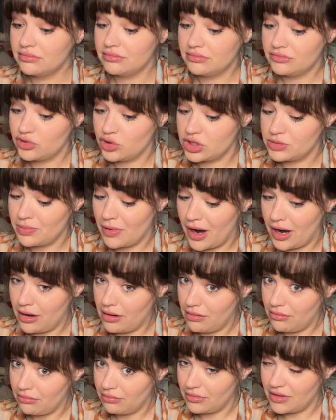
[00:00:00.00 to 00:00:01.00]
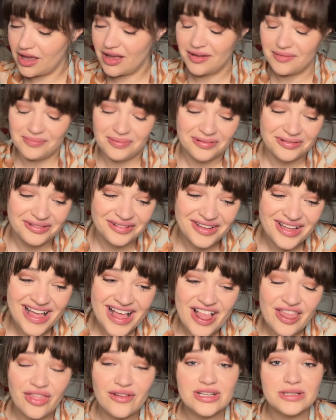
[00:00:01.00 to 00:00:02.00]
Triss Prior?
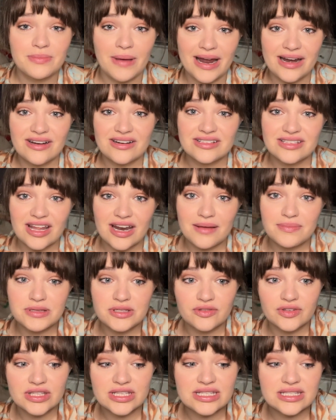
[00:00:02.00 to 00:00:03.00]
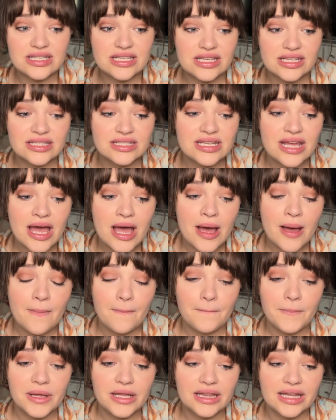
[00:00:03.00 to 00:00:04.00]
There's minor setups for these things,
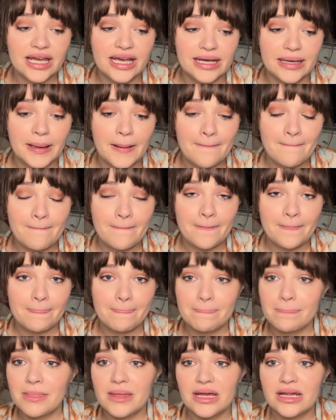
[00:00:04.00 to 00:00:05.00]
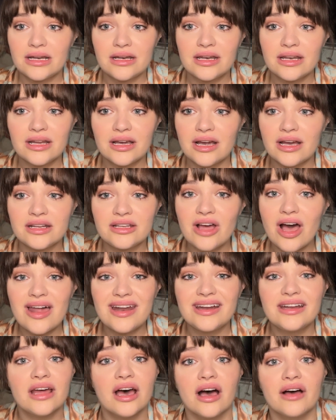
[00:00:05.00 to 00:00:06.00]
but like not
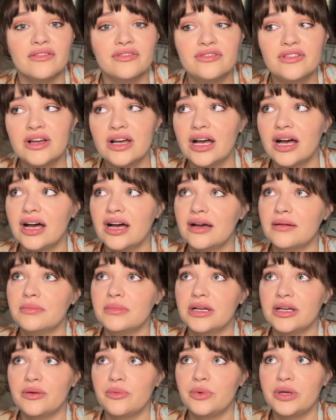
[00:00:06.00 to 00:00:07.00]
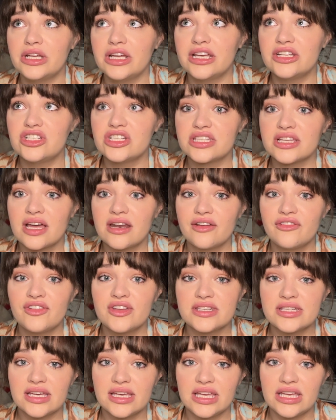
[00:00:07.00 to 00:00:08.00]
enough. It just kind of
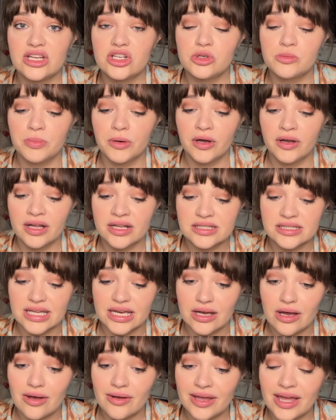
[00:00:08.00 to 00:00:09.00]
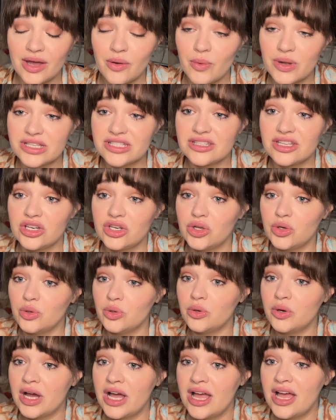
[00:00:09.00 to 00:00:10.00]
feels like each book it's like, okay, who's the
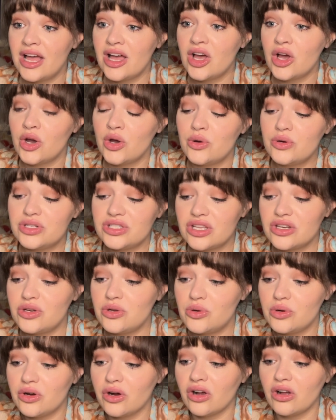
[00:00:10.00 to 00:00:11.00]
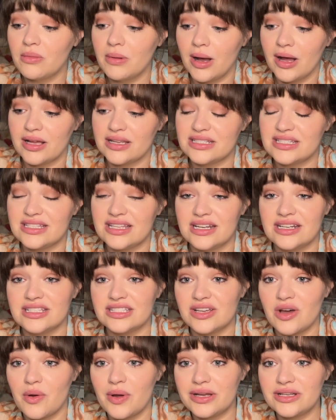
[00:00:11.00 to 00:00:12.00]
new girl boss that is
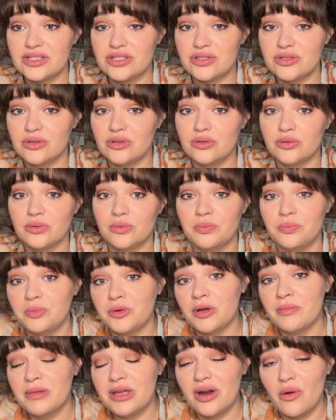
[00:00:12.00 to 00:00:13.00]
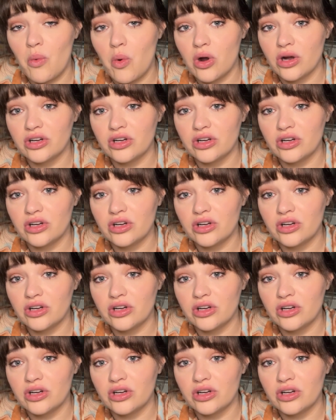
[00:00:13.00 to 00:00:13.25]
going to commit a war